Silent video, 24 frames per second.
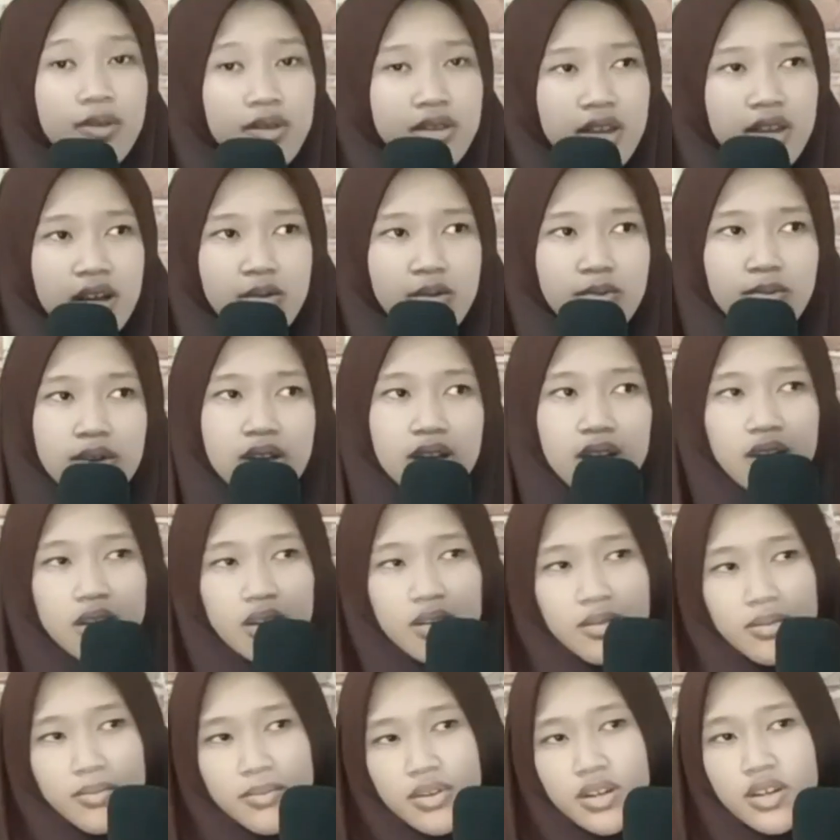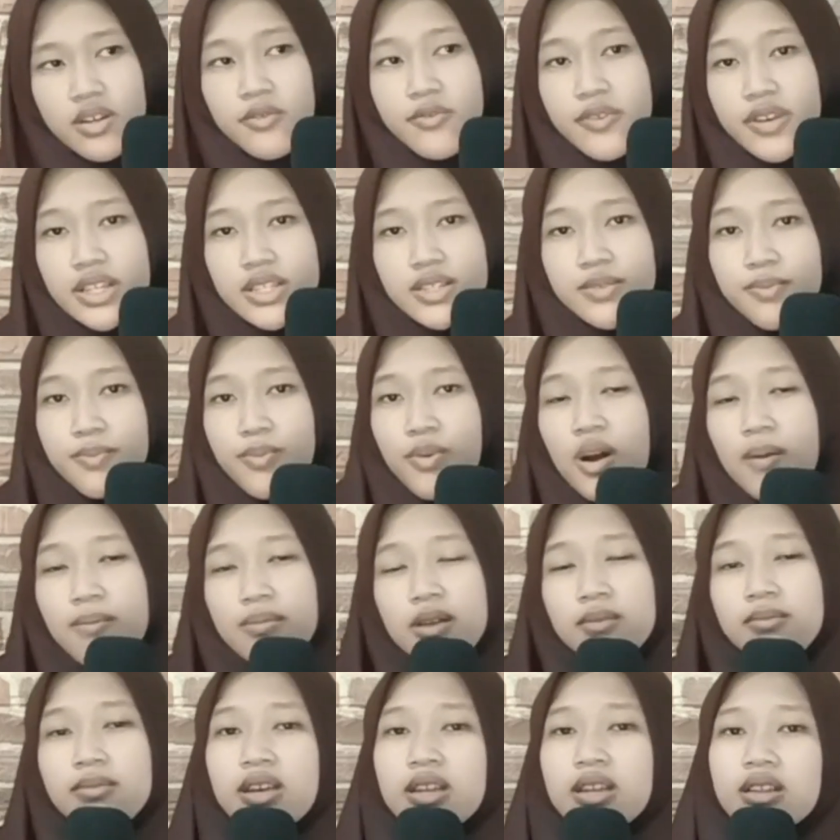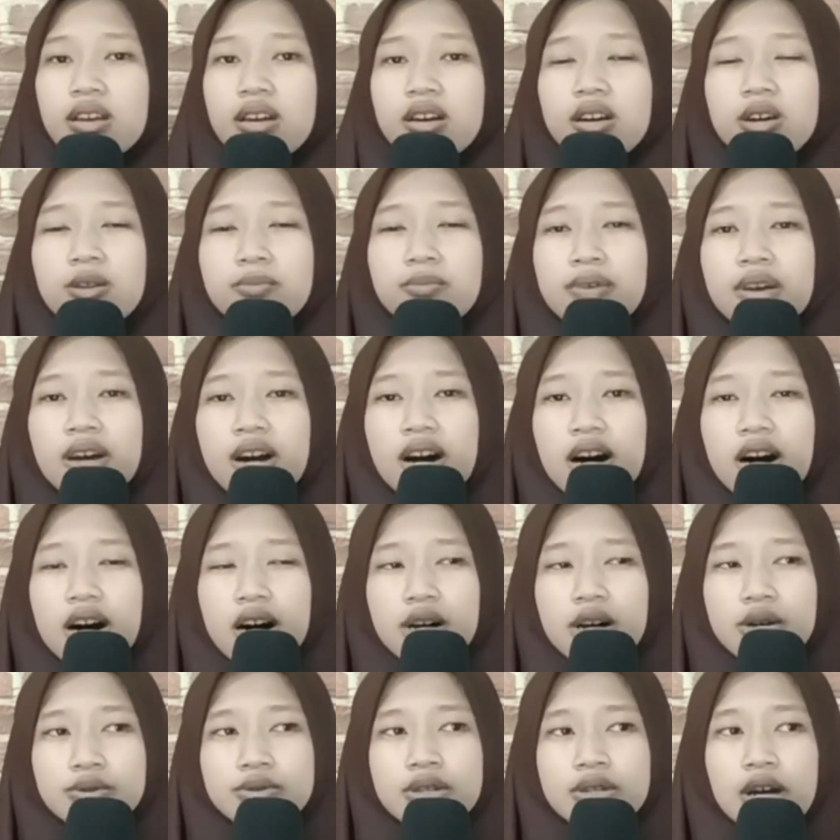we fix problem in the Earth, because